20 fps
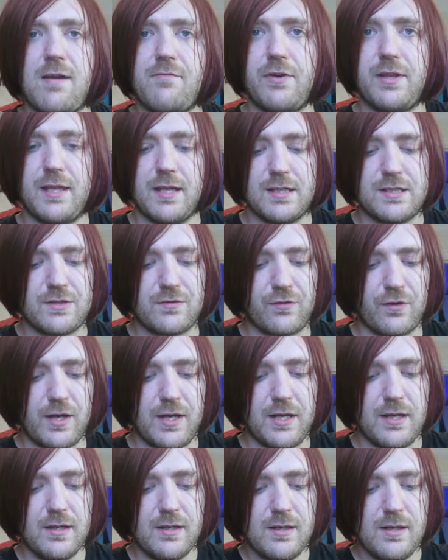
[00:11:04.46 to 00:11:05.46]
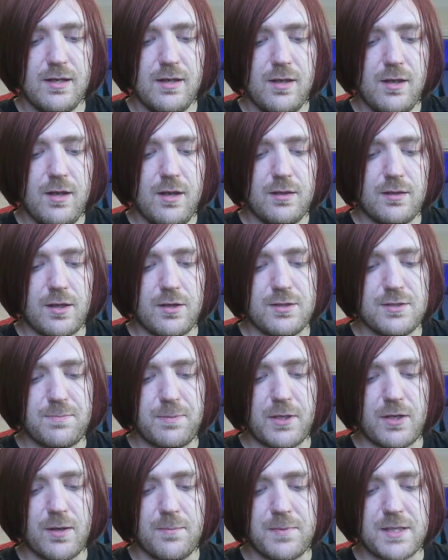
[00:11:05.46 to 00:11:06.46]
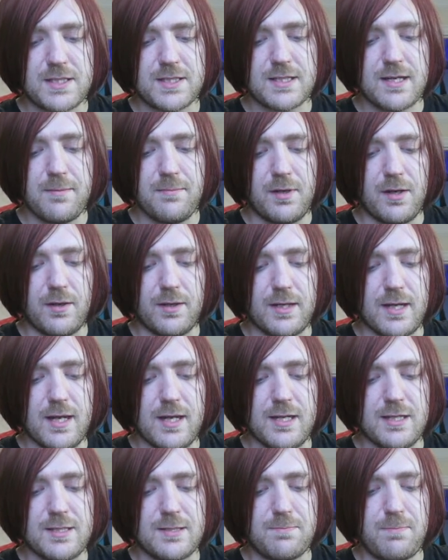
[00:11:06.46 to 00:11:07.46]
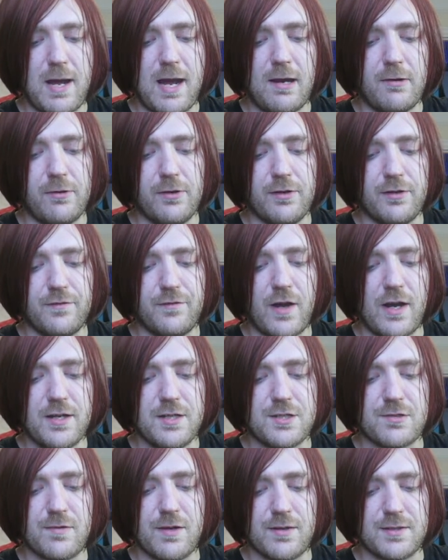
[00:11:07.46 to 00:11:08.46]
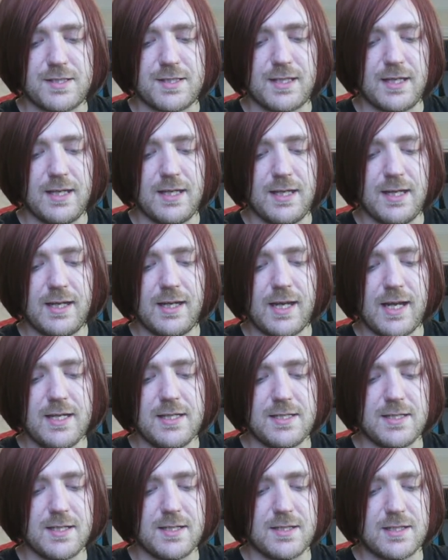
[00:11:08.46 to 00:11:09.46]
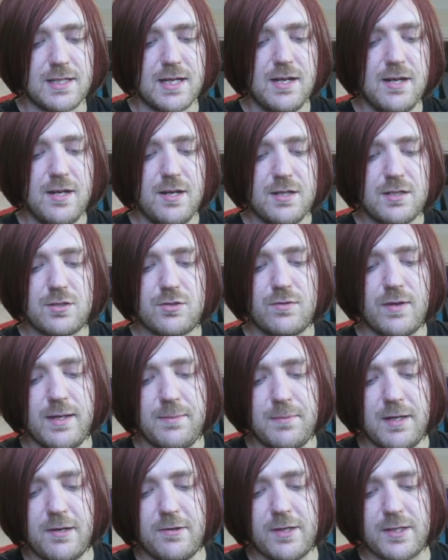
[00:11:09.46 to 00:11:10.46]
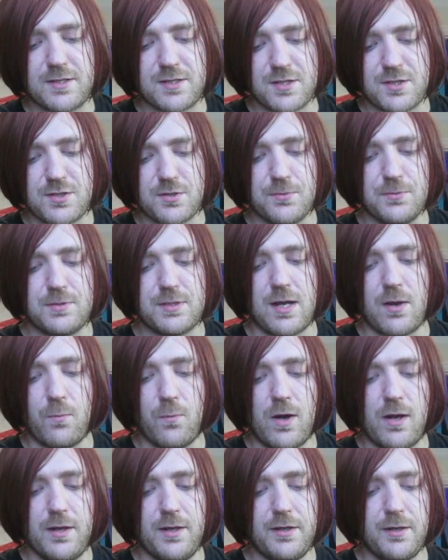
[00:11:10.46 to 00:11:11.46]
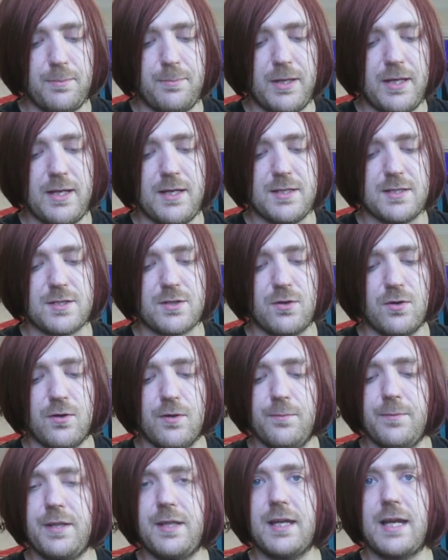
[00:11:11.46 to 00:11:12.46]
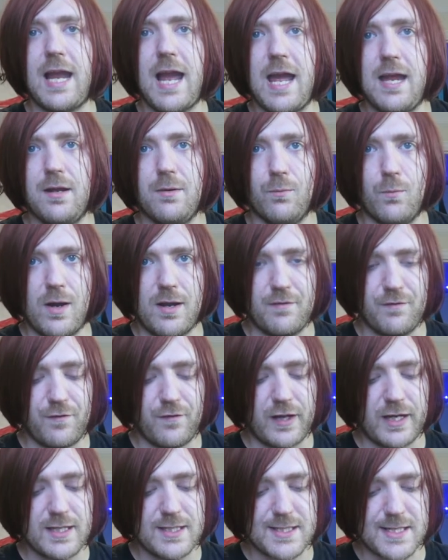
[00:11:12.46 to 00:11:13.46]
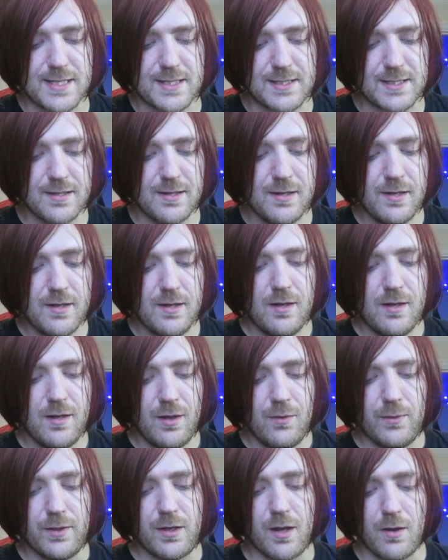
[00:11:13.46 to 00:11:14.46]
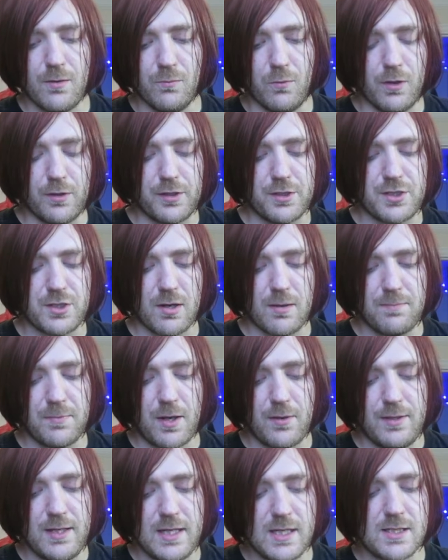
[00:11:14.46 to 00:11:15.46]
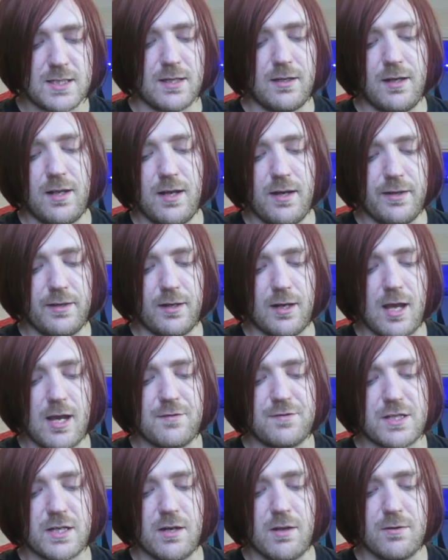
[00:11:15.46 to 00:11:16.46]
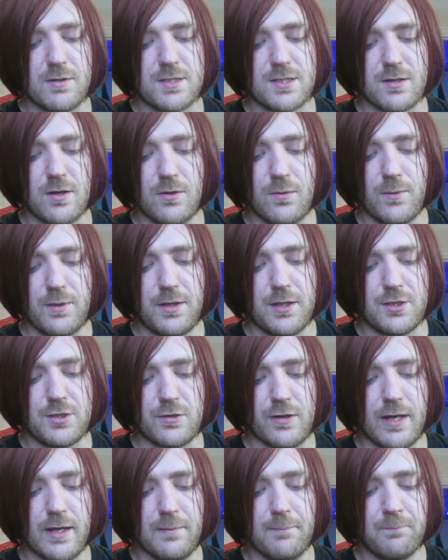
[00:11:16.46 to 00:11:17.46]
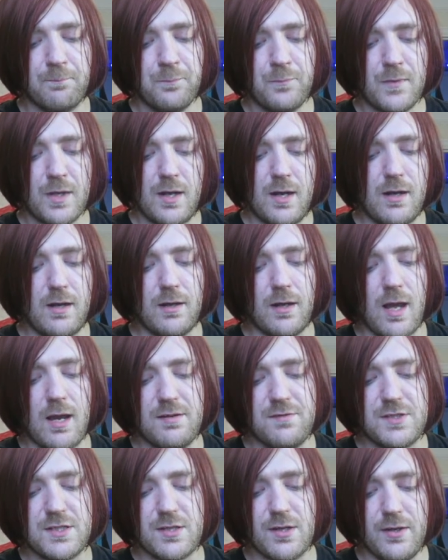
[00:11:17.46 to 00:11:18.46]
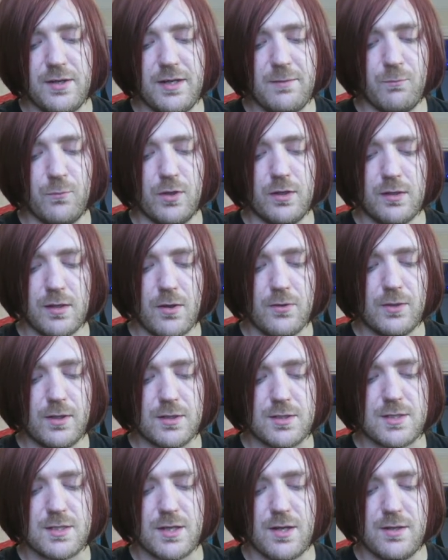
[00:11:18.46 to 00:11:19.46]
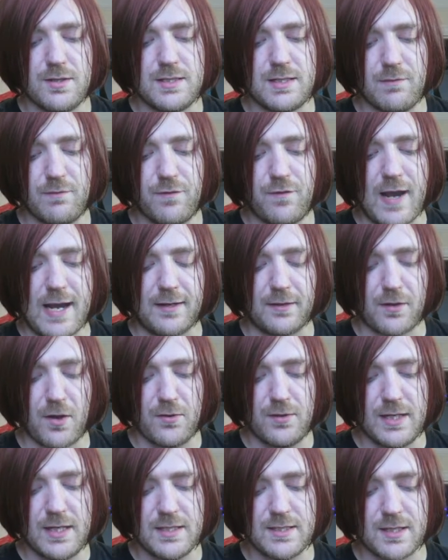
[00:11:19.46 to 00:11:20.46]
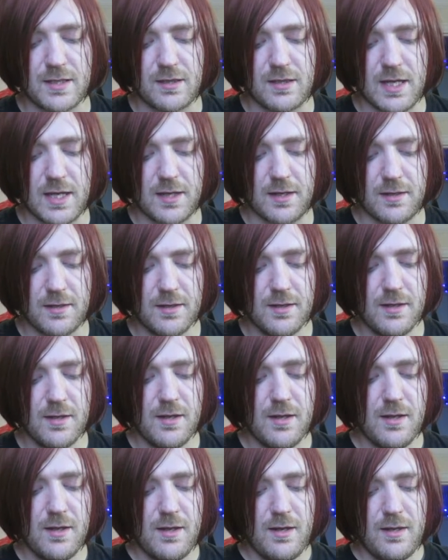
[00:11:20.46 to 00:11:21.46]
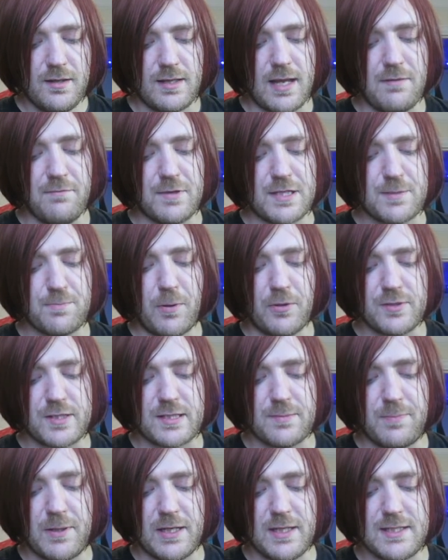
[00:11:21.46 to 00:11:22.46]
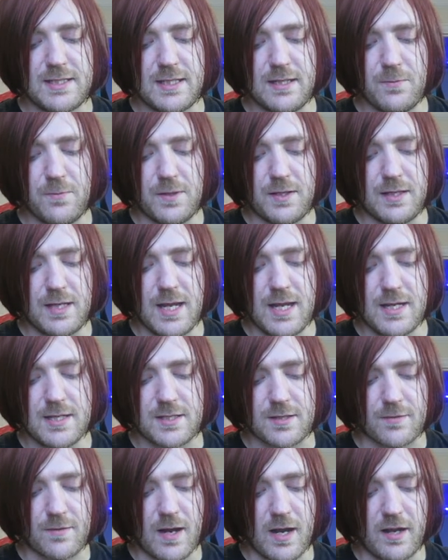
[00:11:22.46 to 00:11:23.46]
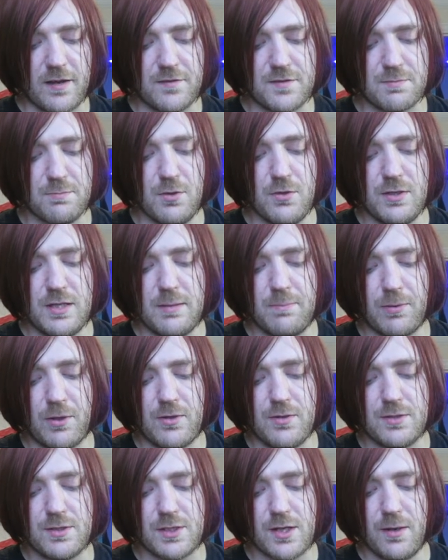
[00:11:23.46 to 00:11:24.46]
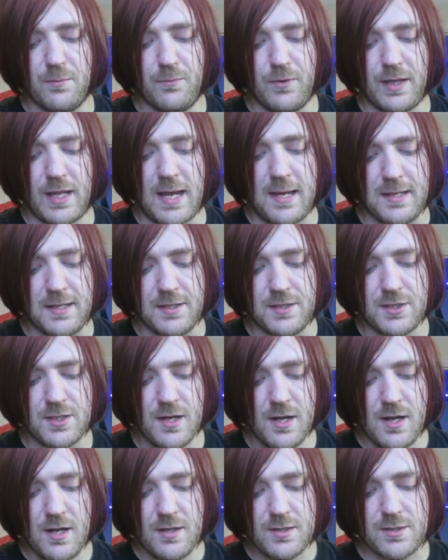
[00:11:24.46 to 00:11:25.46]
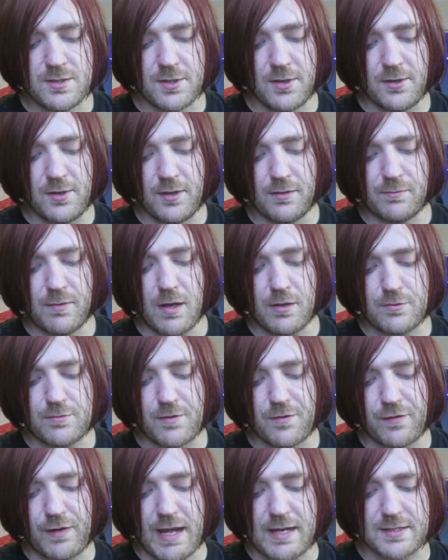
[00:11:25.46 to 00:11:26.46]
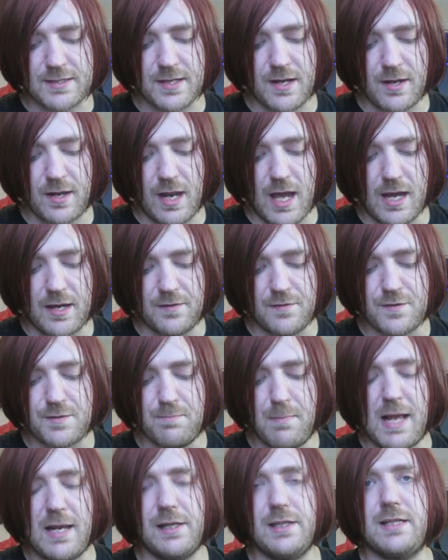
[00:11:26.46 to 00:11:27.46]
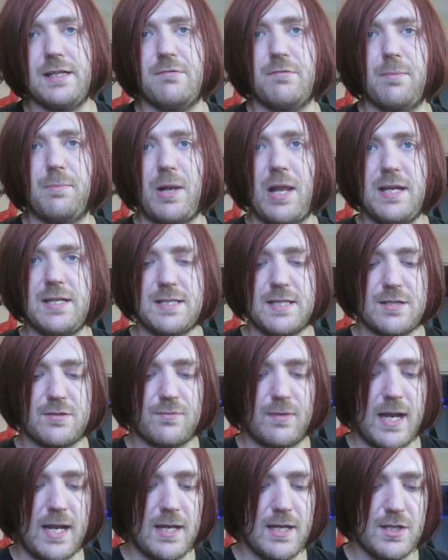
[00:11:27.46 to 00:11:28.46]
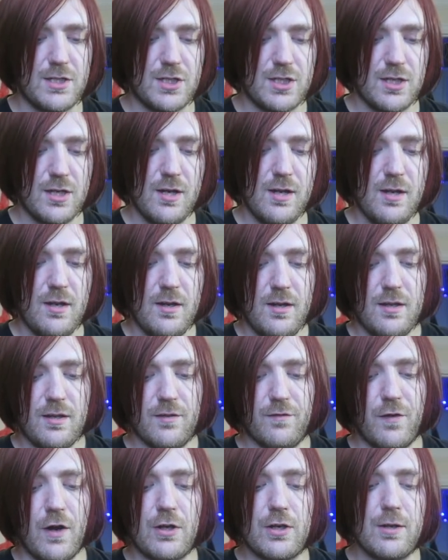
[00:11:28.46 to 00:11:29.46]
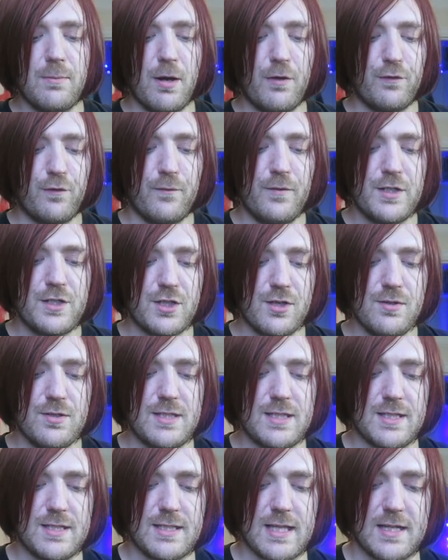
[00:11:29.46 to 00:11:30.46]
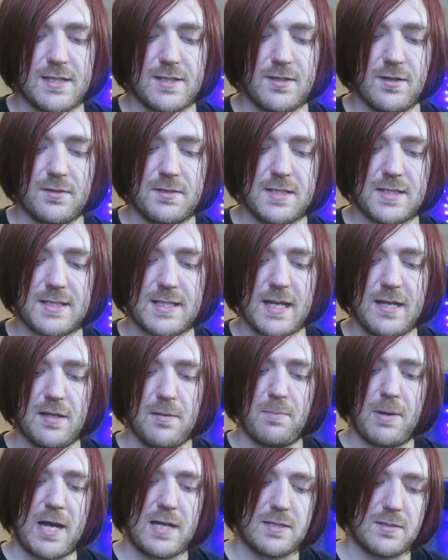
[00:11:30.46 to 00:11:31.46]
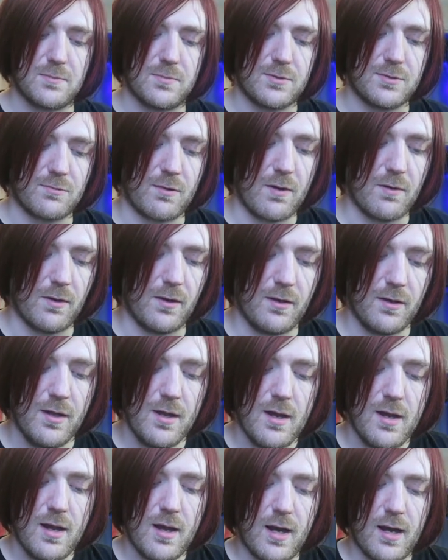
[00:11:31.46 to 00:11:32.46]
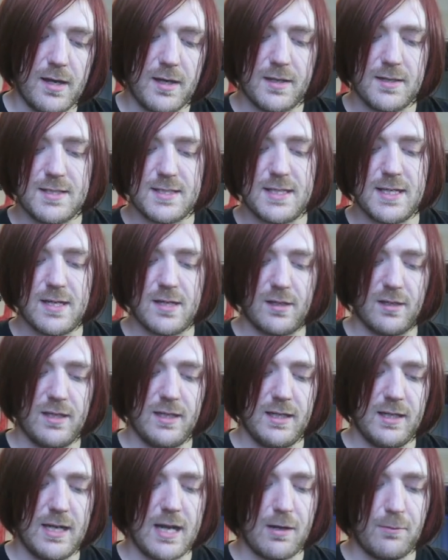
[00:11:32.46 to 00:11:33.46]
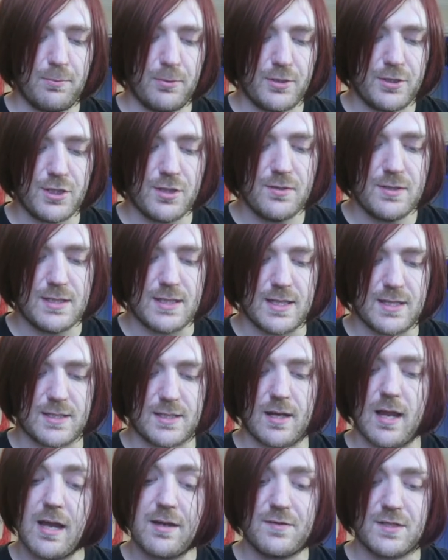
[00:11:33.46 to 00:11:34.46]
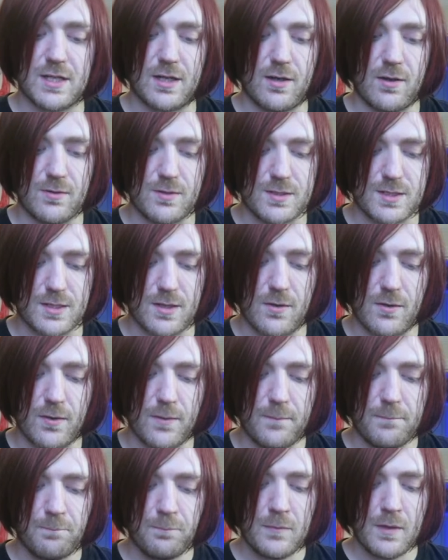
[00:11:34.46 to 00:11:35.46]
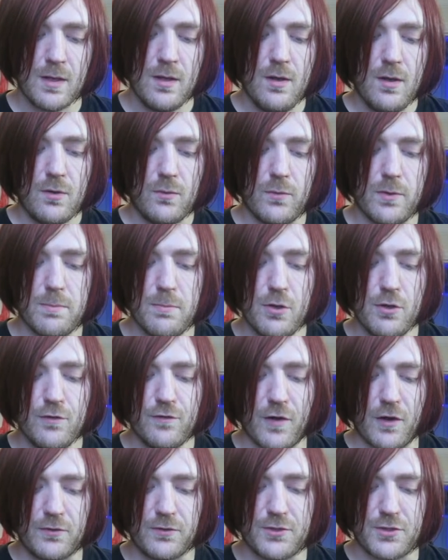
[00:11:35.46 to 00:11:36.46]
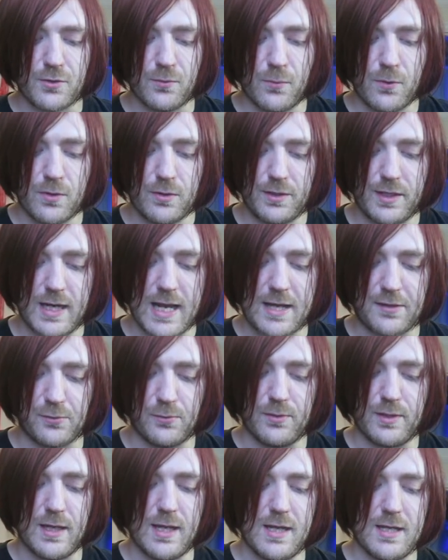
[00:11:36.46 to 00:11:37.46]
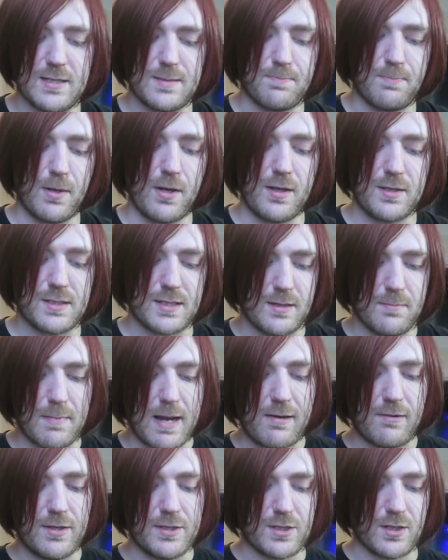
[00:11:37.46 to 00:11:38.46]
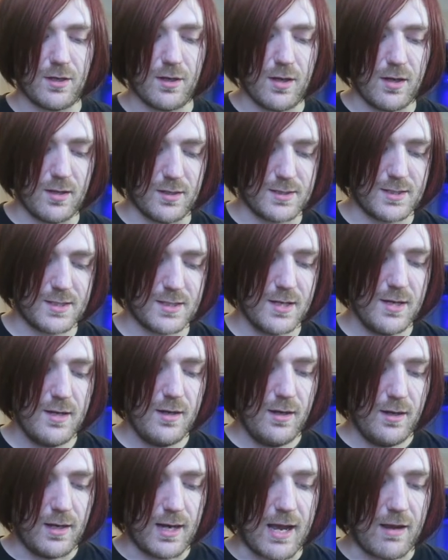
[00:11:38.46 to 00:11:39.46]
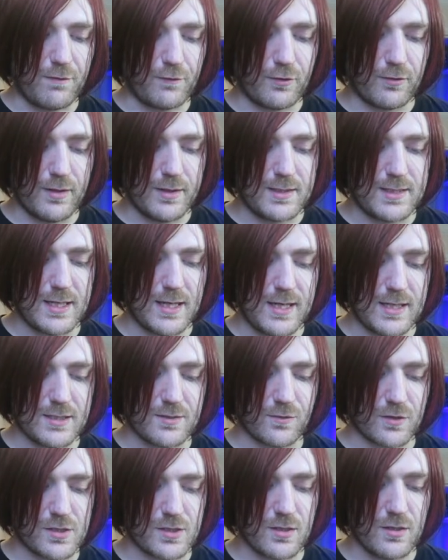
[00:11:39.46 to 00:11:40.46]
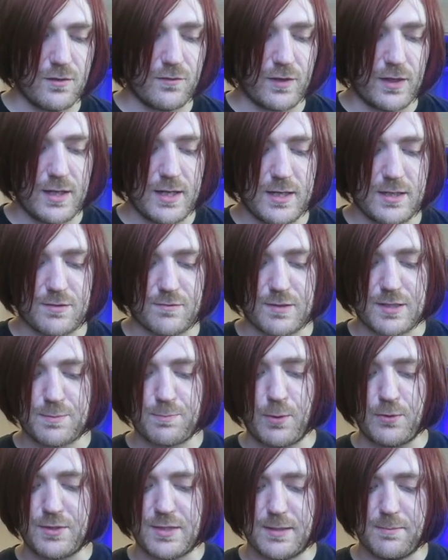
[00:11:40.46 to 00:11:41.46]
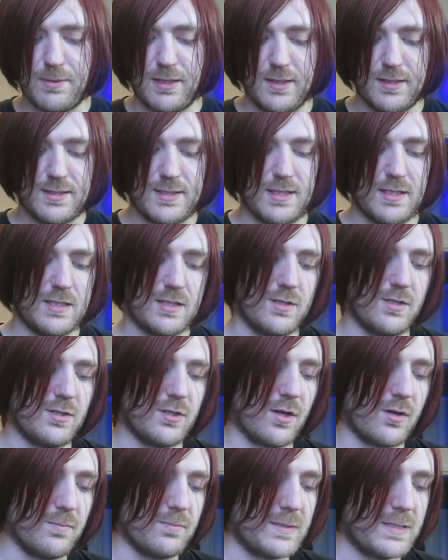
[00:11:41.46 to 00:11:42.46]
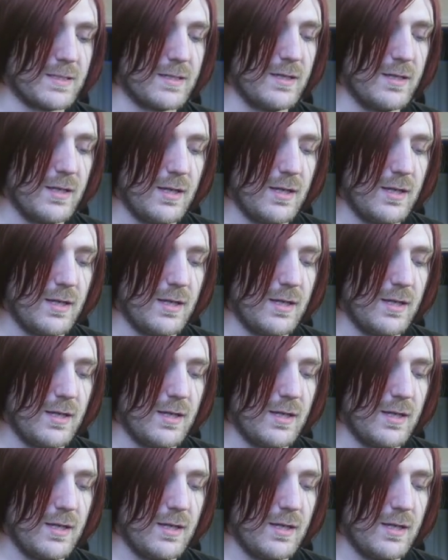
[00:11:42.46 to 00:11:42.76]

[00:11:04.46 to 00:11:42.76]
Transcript: everything's free. Those become the Slipknot years, parent advisory on CD cases. Scream lyrics assault our wired up ears, Korn with a K and white faces. We don't want a job, no need to learn, life's a long song with a drink. Our lives turn inward, no concerns, in fact no need to think. Then responsibility with years arrives, moody blues come with age. Subtler rock reflects our lives, melody replaces rage. The volume often reduces, that's not to say the past was wrong. I can see clearly now produces, life's a long song. We move on toward the adult years, birth and marriage and loss. Laughter and tears for souvenirs, responsibilities and jobs.